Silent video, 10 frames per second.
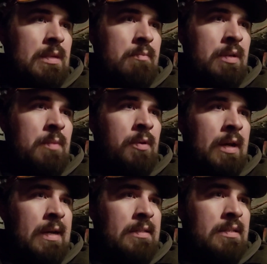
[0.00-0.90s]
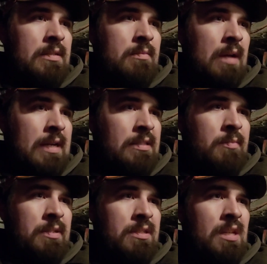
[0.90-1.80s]
People ask
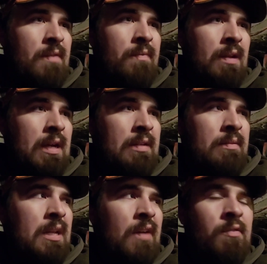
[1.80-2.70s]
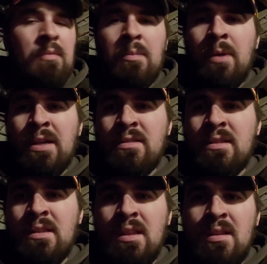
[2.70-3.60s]
me stuff, and I give them the best
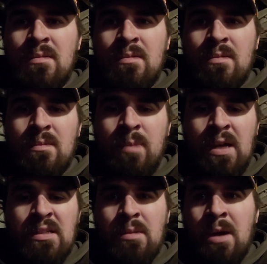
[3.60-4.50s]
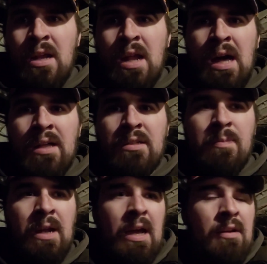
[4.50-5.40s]
of my knowledge,
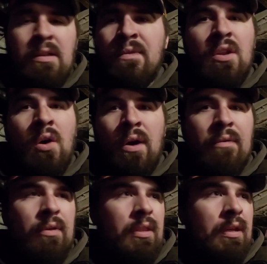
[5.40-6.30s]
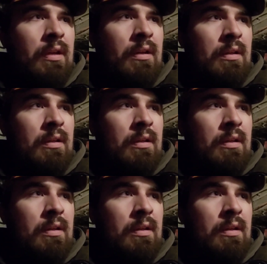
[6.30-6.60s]
but I don't even know everything.